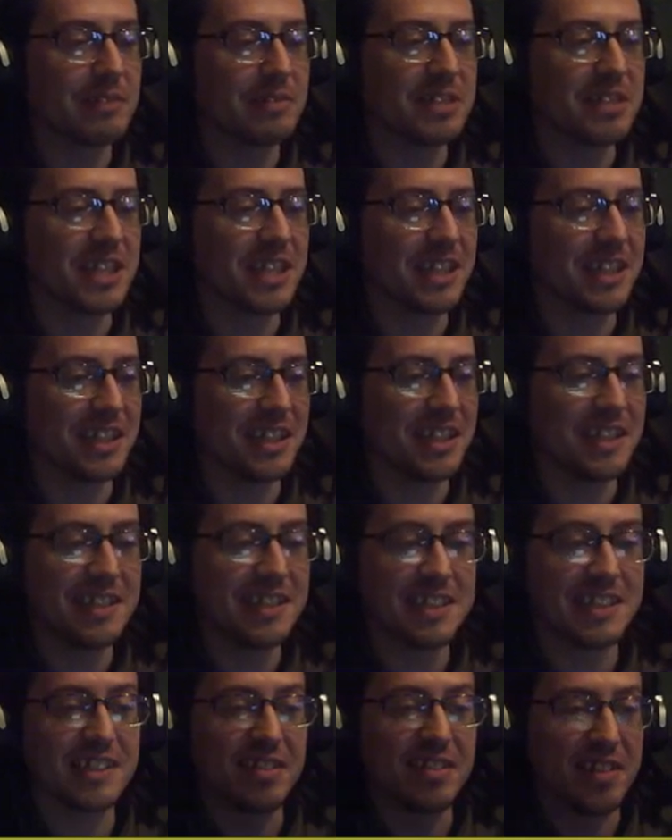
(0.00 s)
I mean, you could
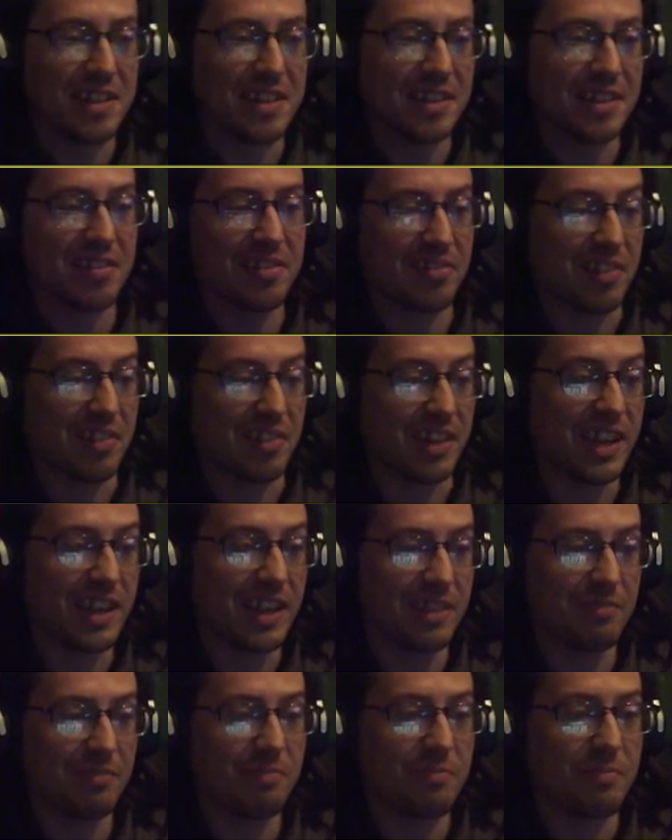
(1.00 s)
easily it in three
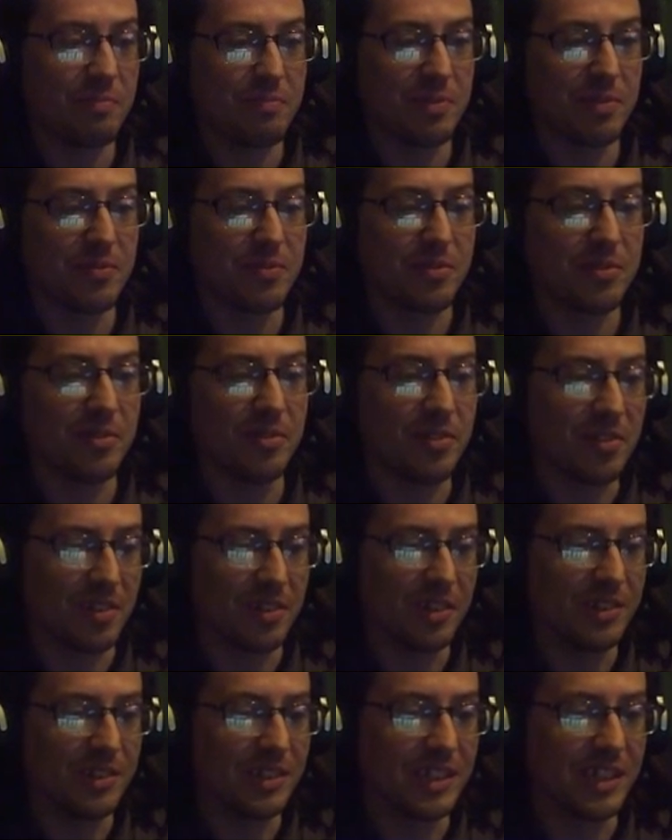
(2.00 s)
before,
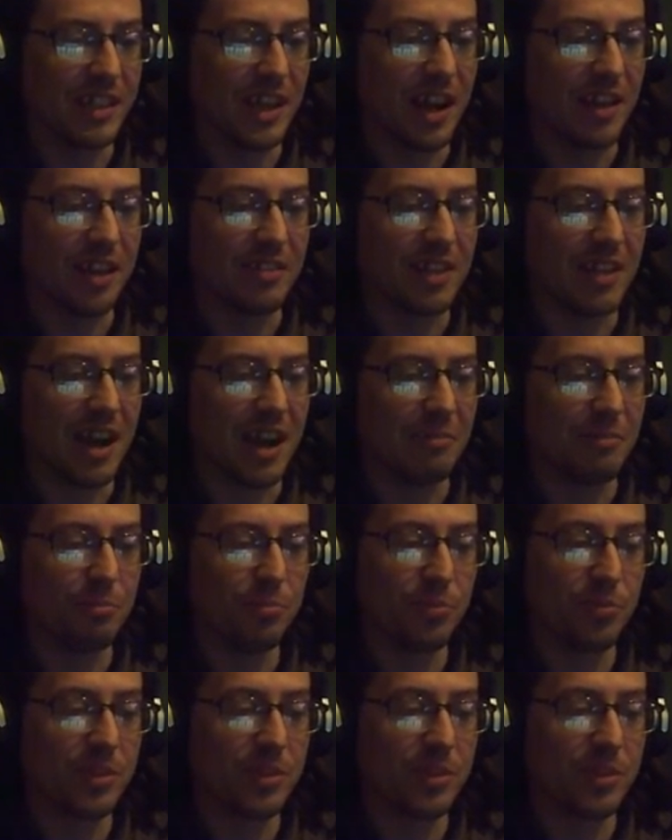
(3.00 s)
and you know now